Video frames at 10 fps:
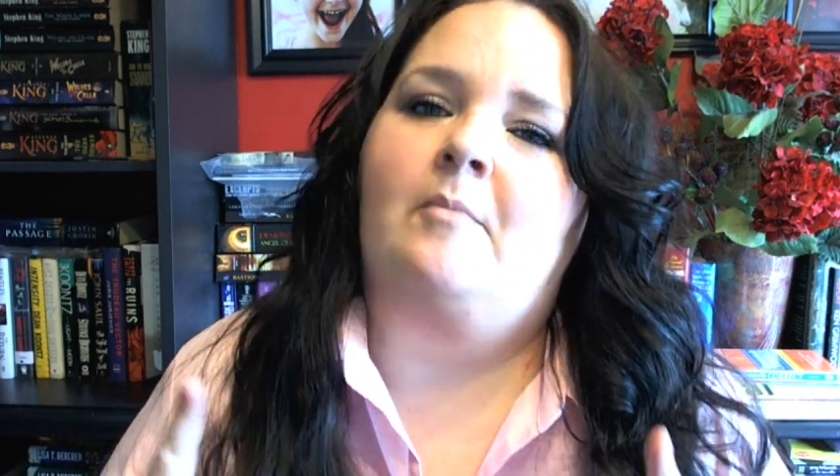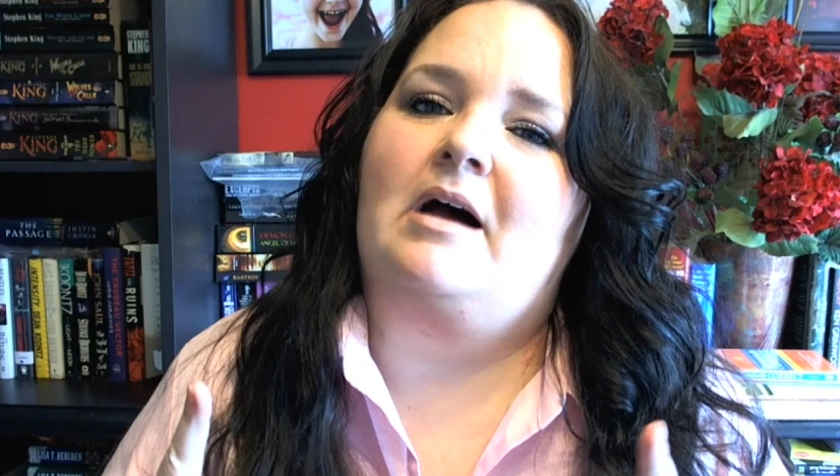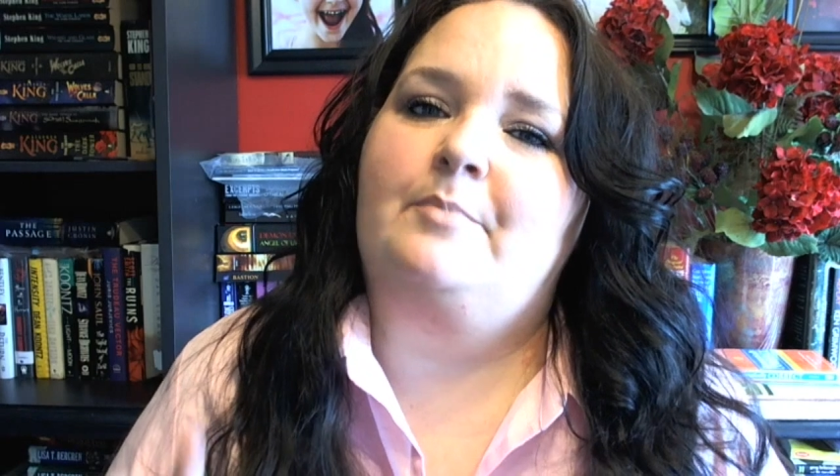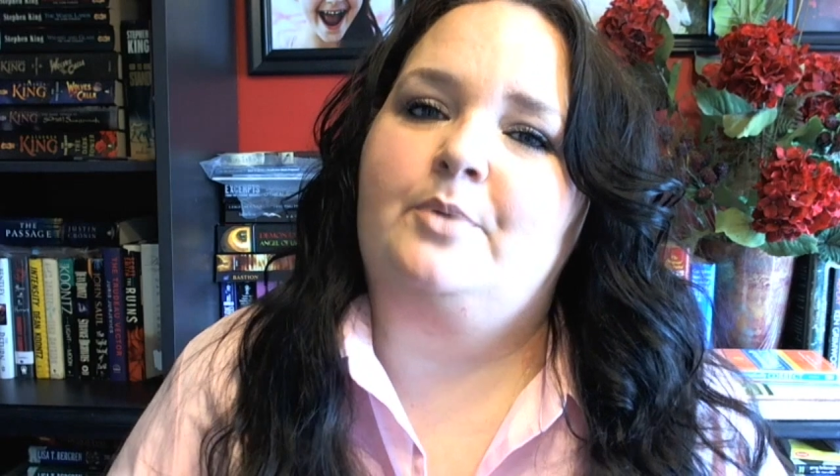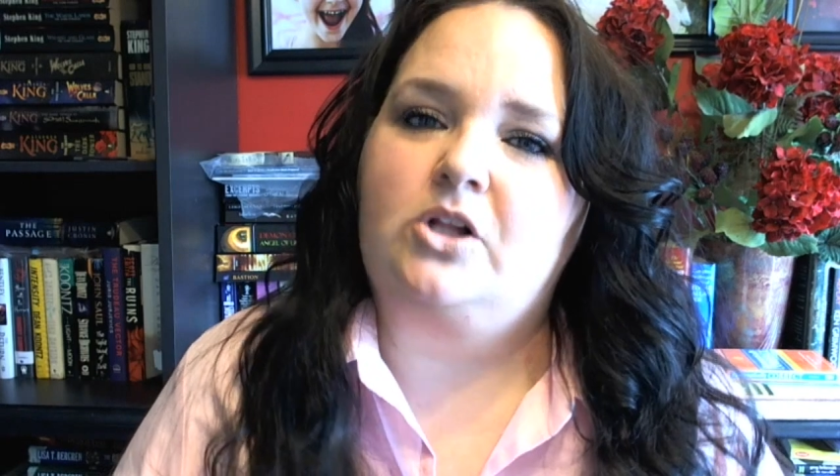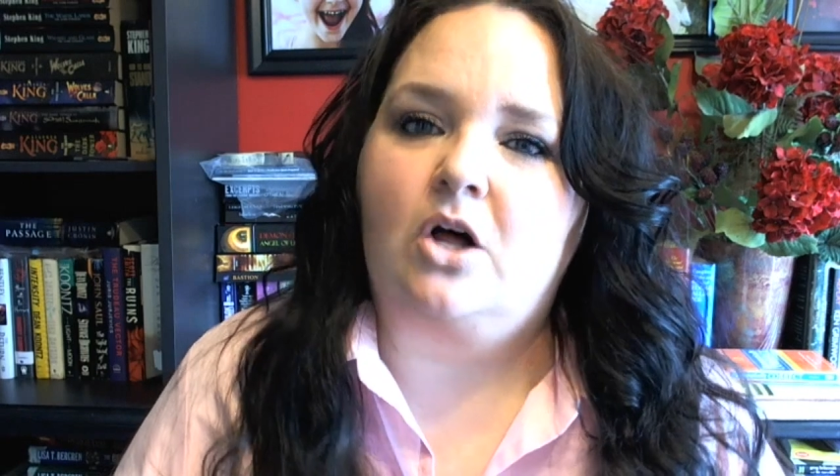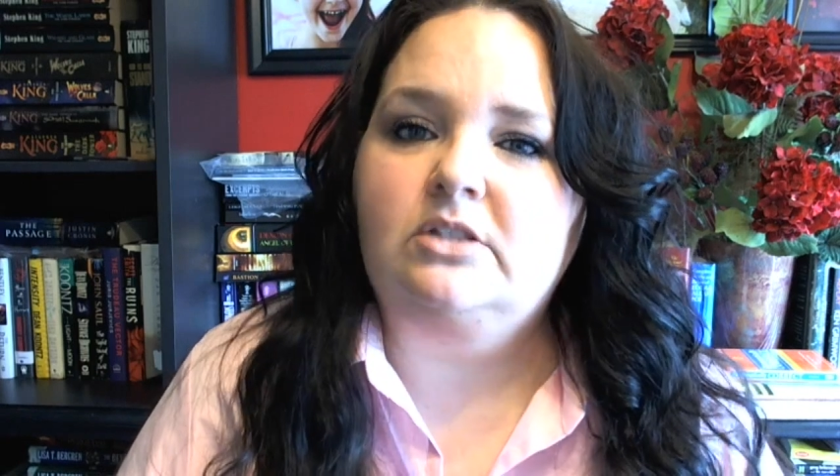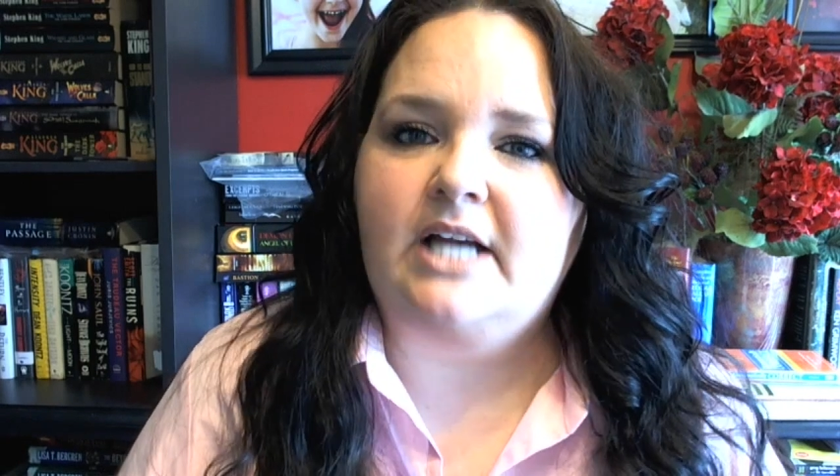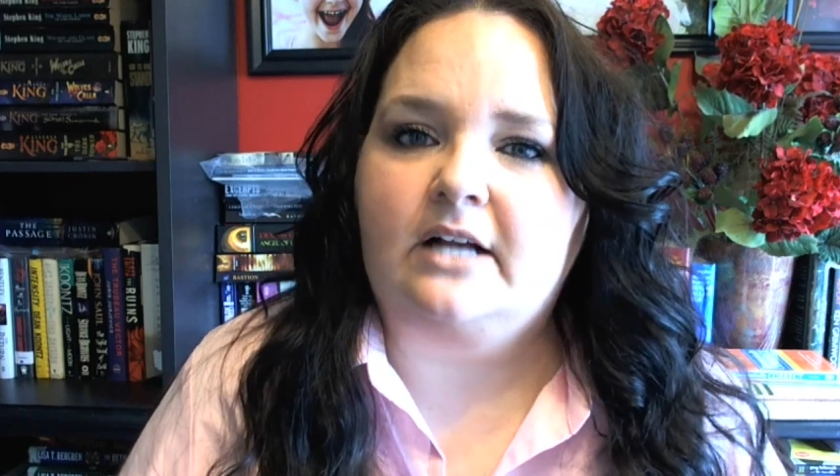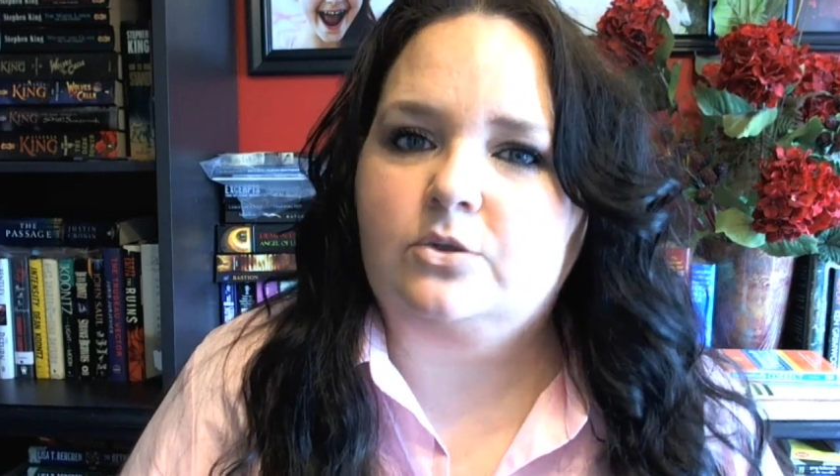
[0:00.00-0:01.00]
My book
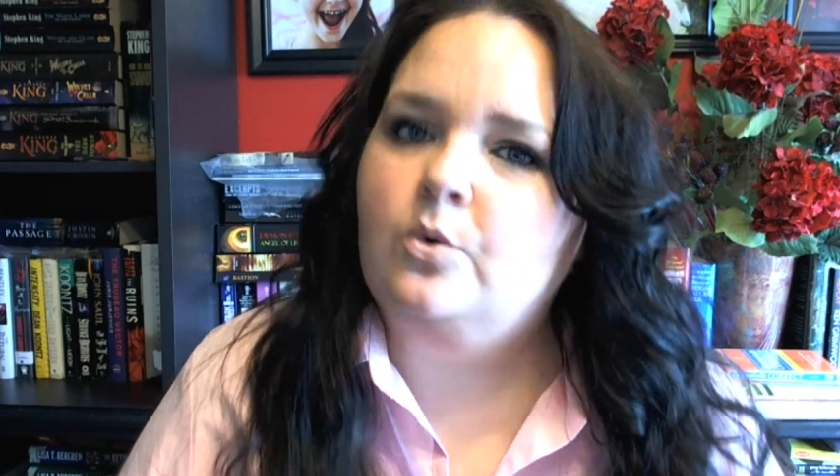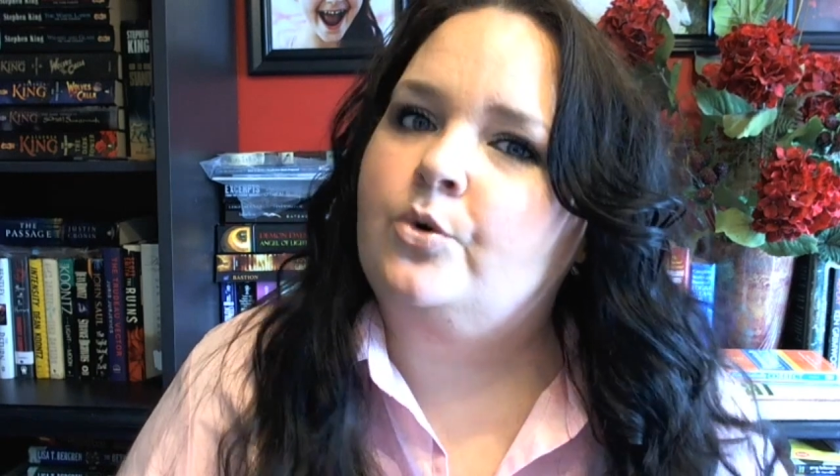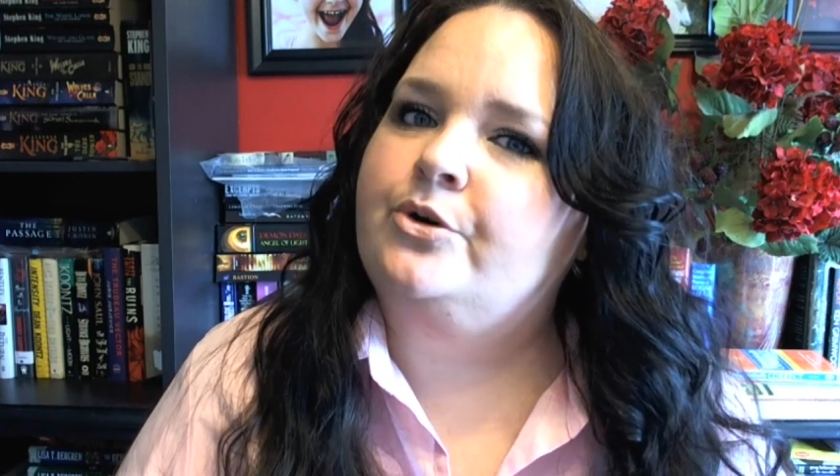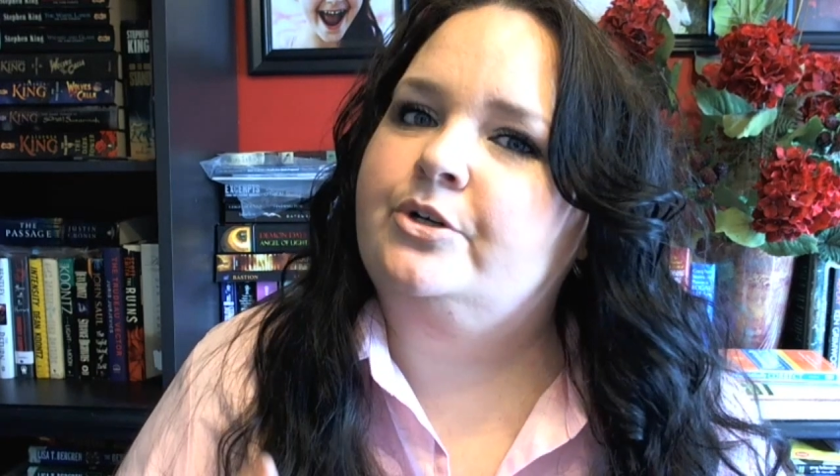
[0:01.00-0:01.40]
closeouts order